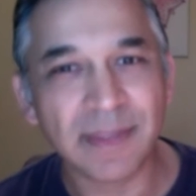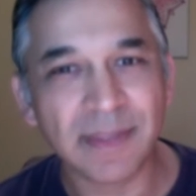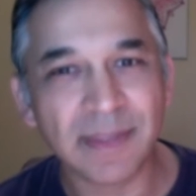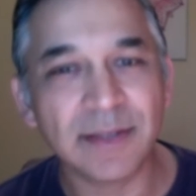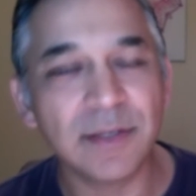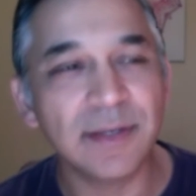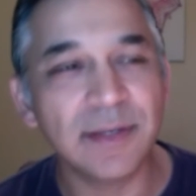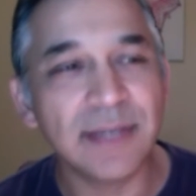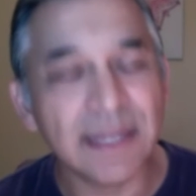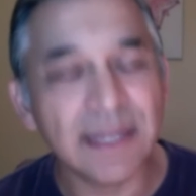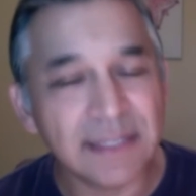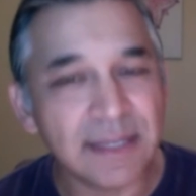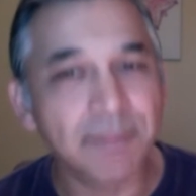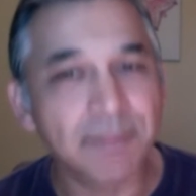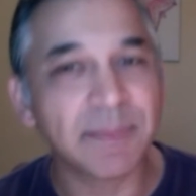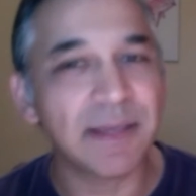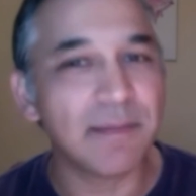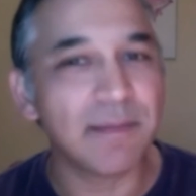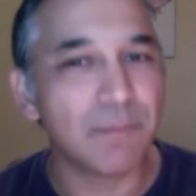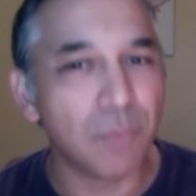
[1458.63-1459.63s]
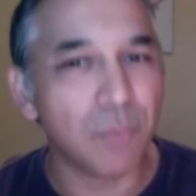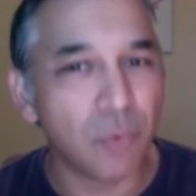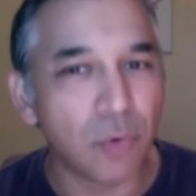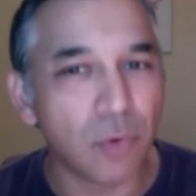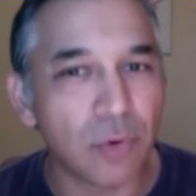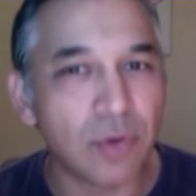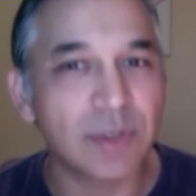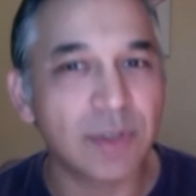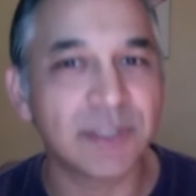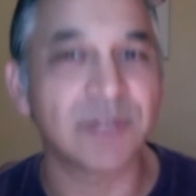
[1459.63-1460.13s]
You need something
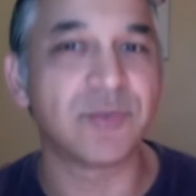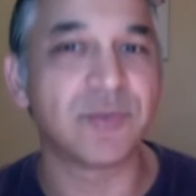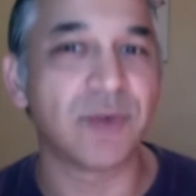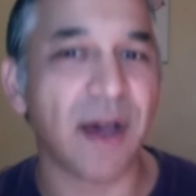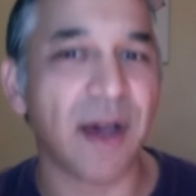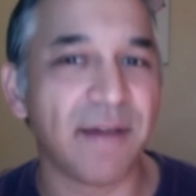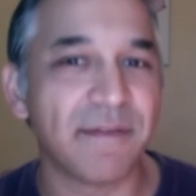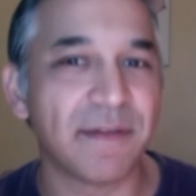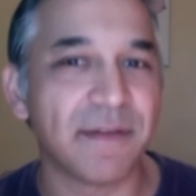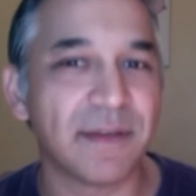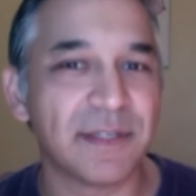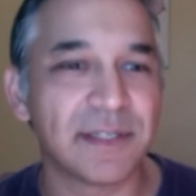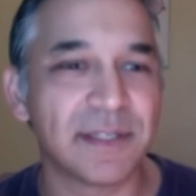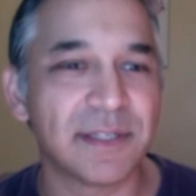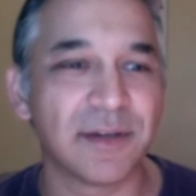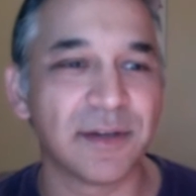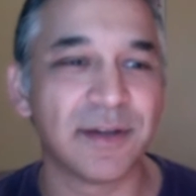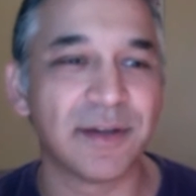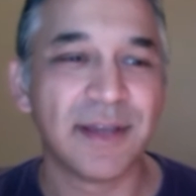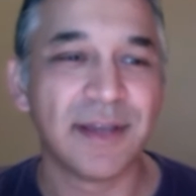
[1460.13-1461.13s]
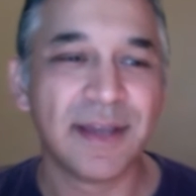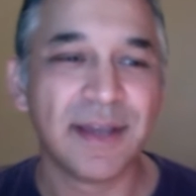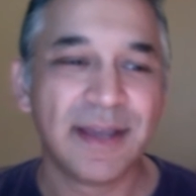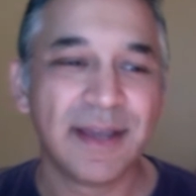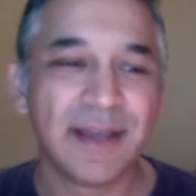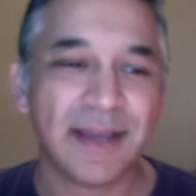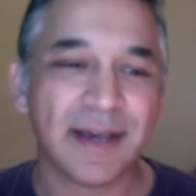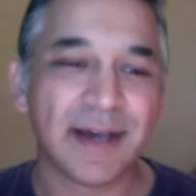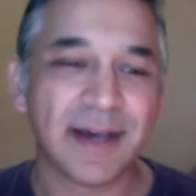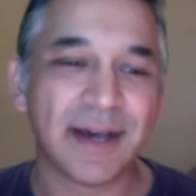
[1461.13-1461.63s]
more to drive you. So
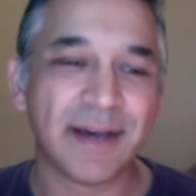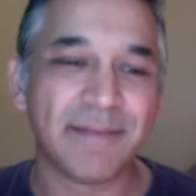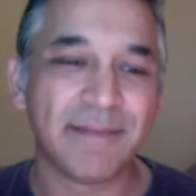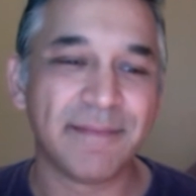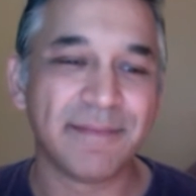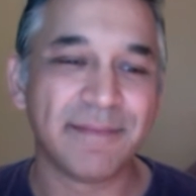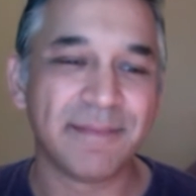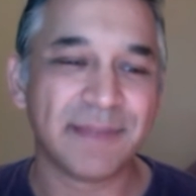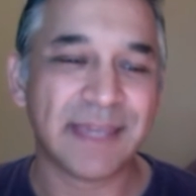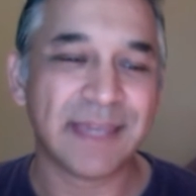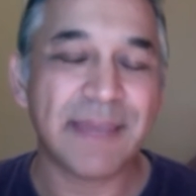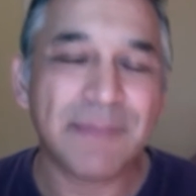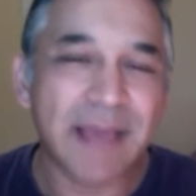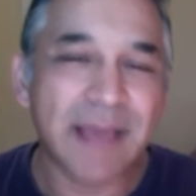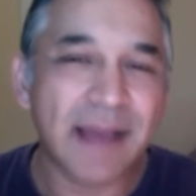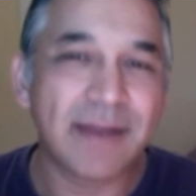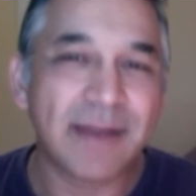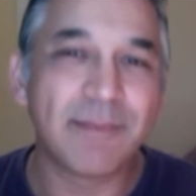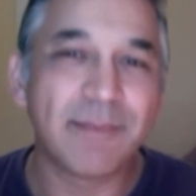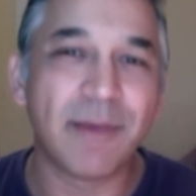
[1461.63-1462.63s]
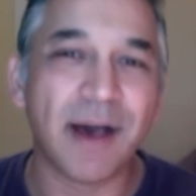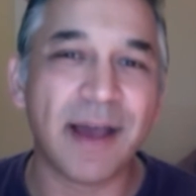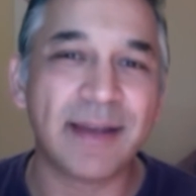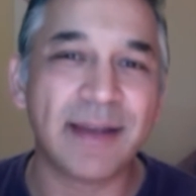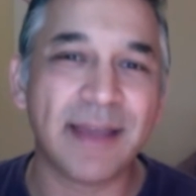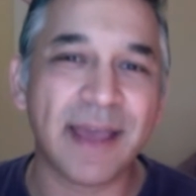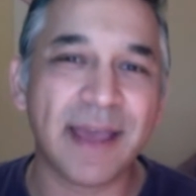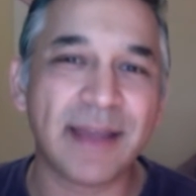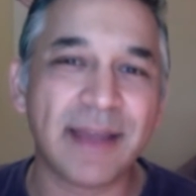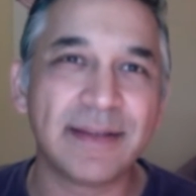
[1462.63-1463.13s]
keep that in
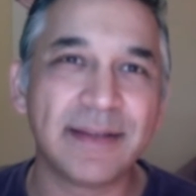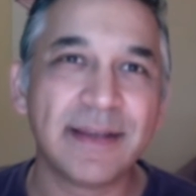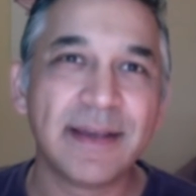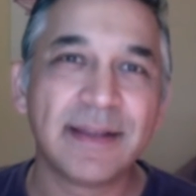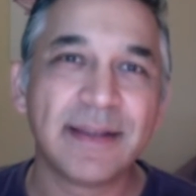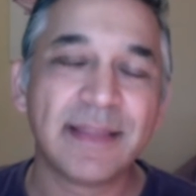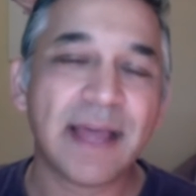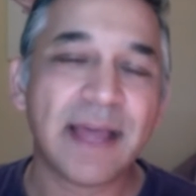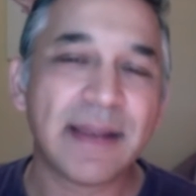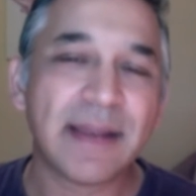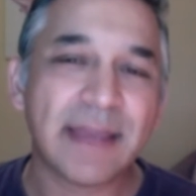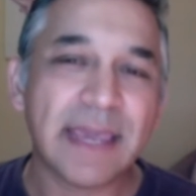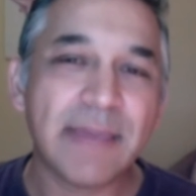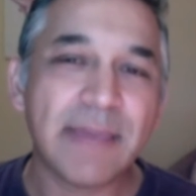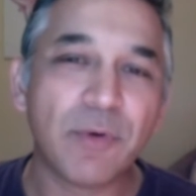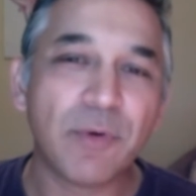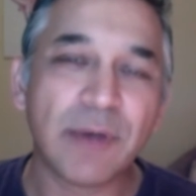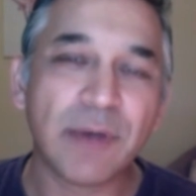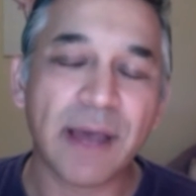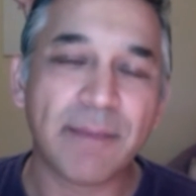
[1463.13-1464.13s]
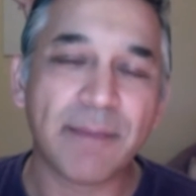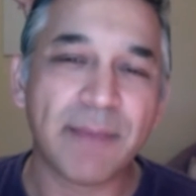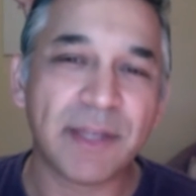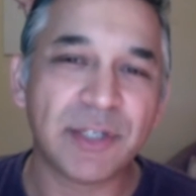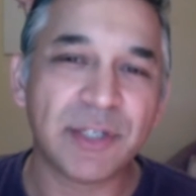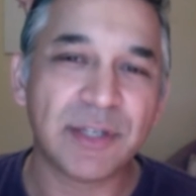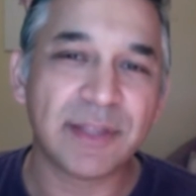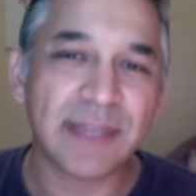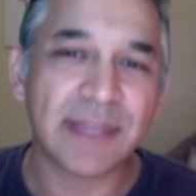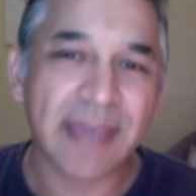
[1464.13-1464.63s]
mind. And that ebook I
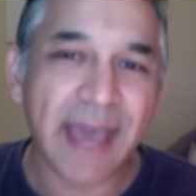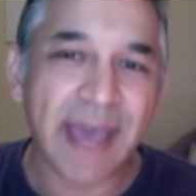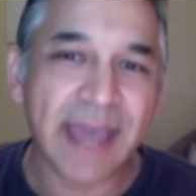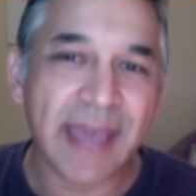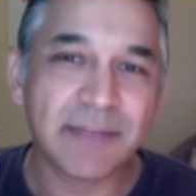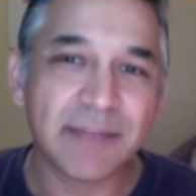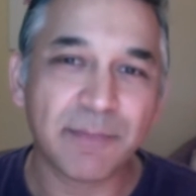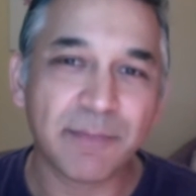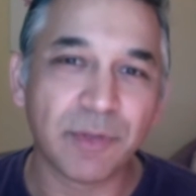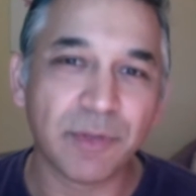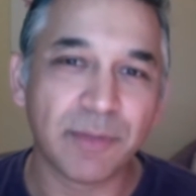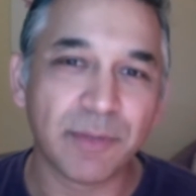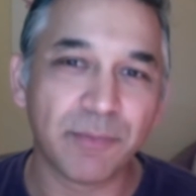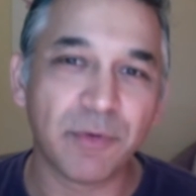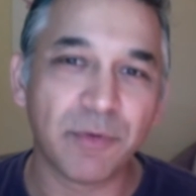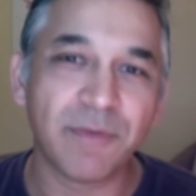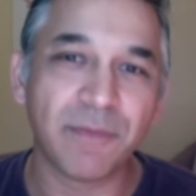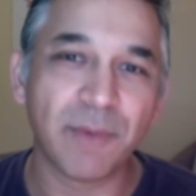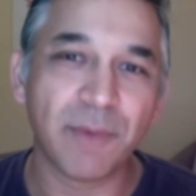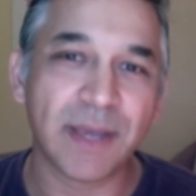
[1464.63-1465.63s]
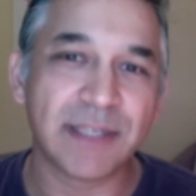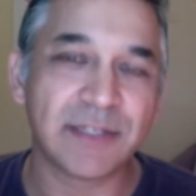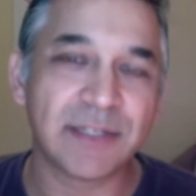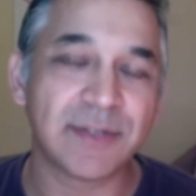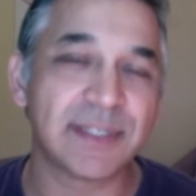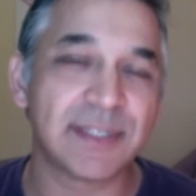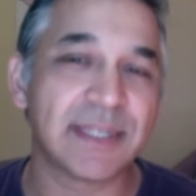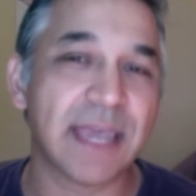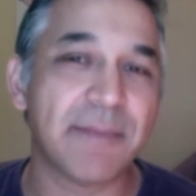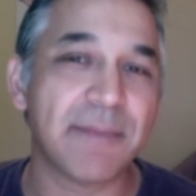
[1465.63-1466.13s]
mentioned, the 8 Bulletproof Ways to
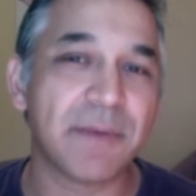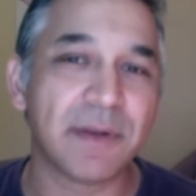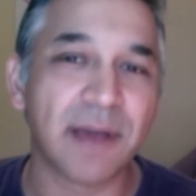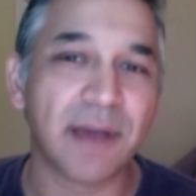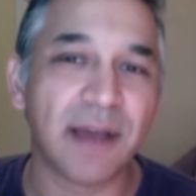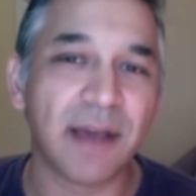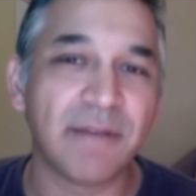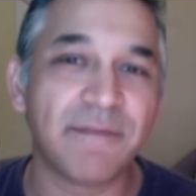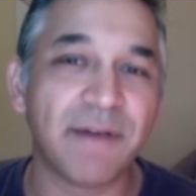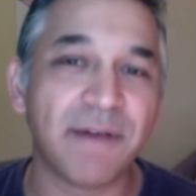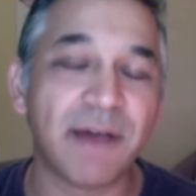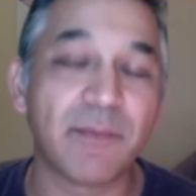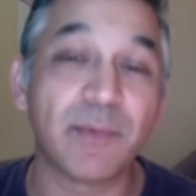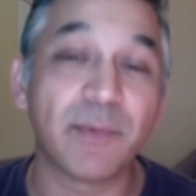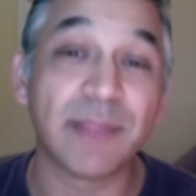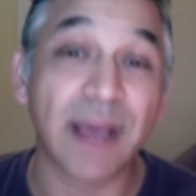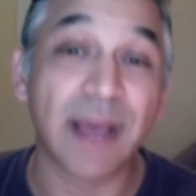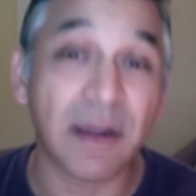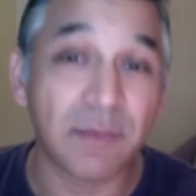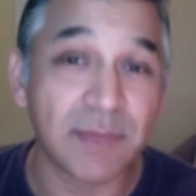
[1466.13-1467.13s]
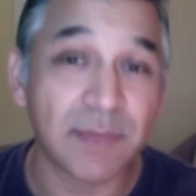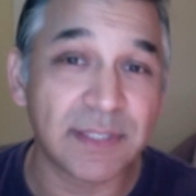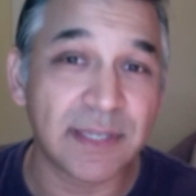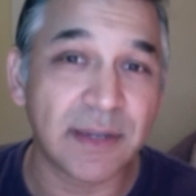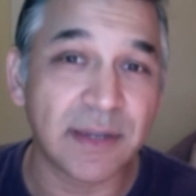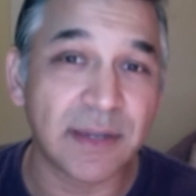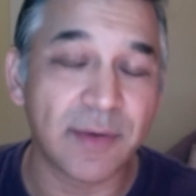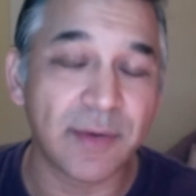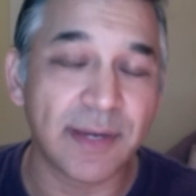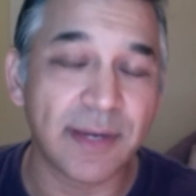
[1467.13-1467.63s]
Escape Your 9 to 5 Without
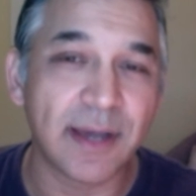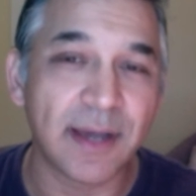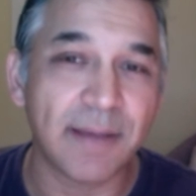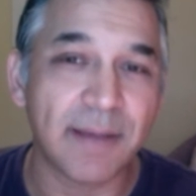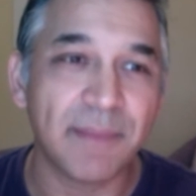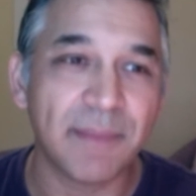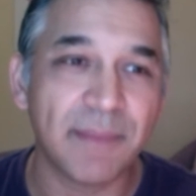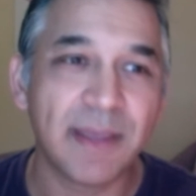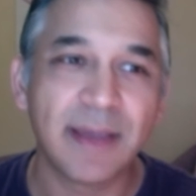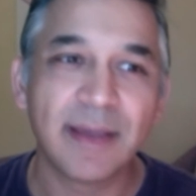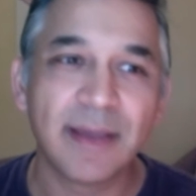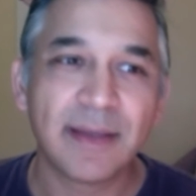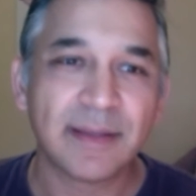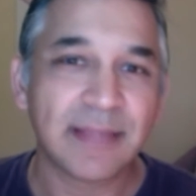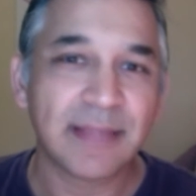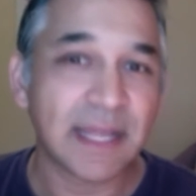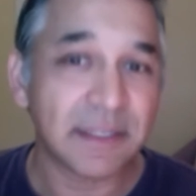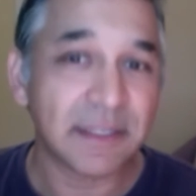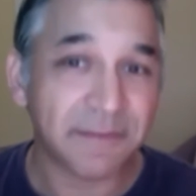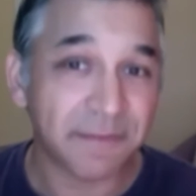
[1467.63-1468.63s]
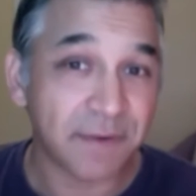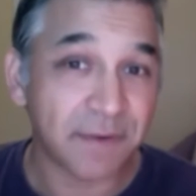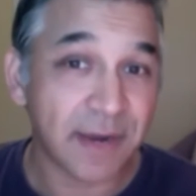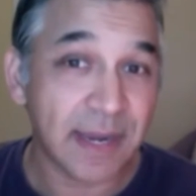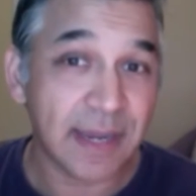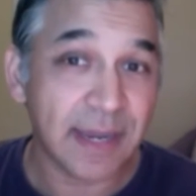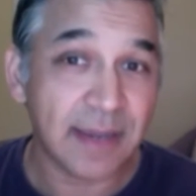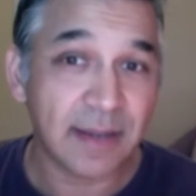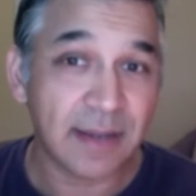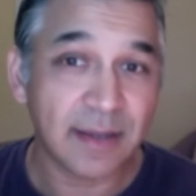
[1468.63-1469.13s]
Risking Your Income, that's
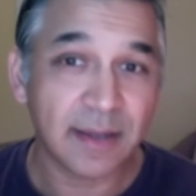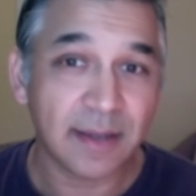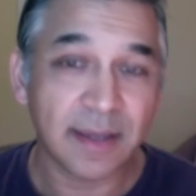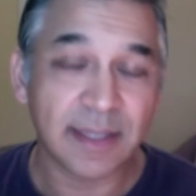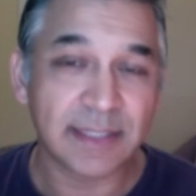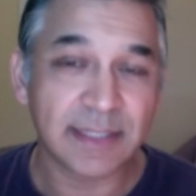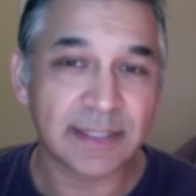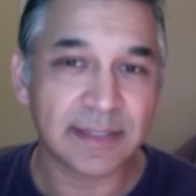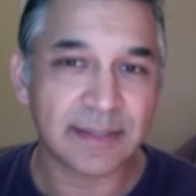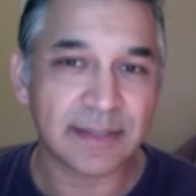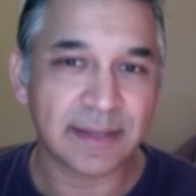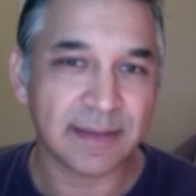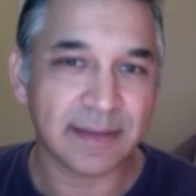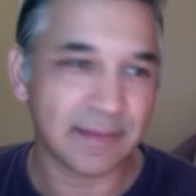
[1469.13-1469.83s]
free. It's